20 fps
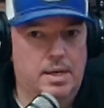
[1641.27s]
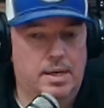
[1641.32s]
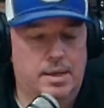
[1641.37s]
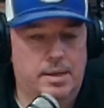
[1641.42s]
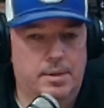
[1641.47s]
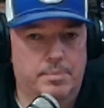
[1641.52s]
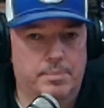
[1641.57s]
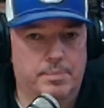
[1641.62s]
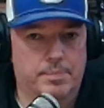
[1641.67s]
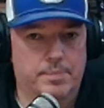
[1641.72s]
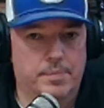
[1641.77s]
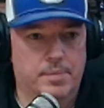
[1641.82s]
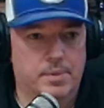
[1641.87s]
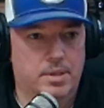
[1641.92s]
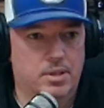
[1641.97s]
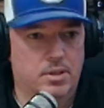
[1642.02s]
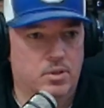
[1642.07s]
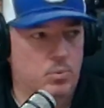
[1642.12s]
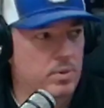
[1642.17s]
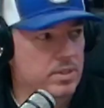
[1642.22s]
Um,
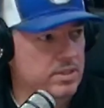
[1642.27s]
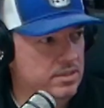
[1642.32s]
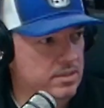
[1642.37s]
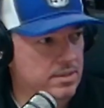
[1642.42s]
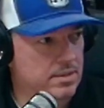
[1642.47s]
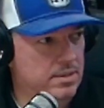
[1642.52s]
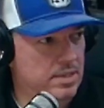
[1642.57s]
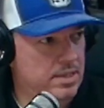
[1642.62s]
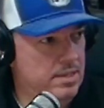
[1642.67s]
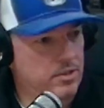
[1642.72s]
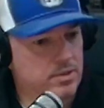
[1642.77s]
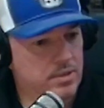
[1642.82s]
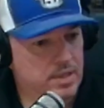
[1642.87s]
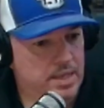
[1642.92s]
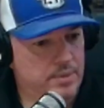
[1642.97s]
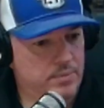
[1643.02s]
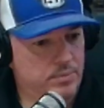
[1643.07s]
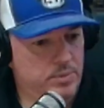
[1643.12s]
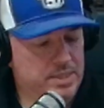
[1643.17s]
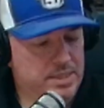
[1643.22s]
you know, what's going to, you
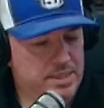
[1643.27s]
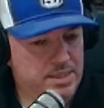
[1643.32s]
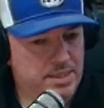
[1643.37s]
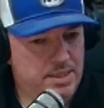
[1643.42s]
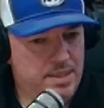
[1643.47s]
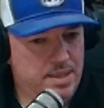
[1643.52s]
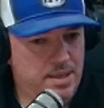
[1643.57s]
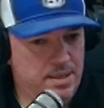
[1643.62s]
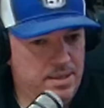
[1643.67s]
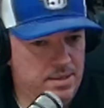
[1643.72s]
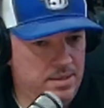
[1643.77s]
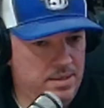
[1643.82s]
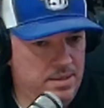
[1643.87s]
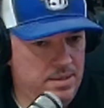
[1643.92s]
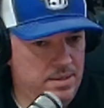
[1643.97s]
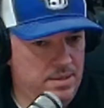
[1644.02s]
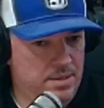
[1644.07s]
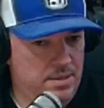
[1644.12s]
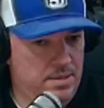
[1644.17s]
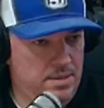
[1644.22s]
know, and we see that